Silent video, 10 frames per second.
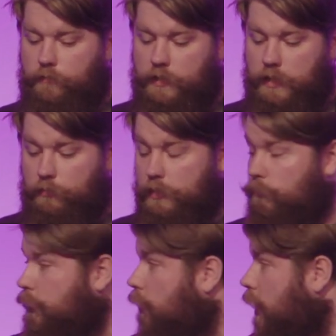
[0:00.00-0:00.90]
For example, that
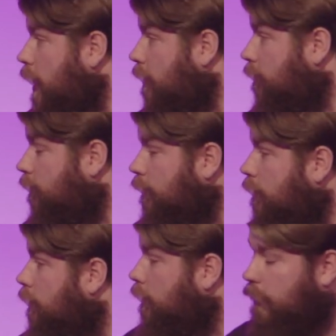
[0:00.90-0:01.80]
we don't have
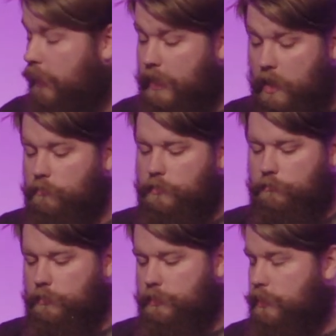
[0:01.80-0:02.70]

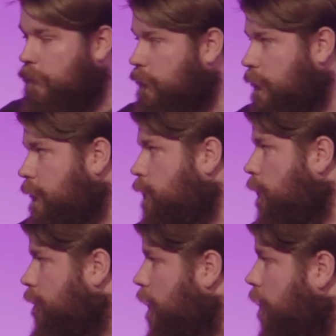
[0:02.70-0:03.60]
accounts. We just have
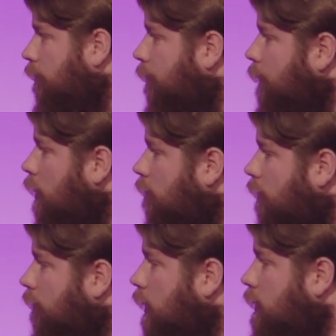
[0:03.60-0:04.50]

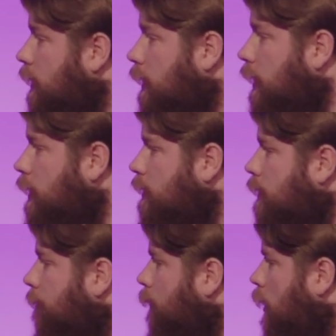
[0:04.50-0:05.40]
ED25519 keys.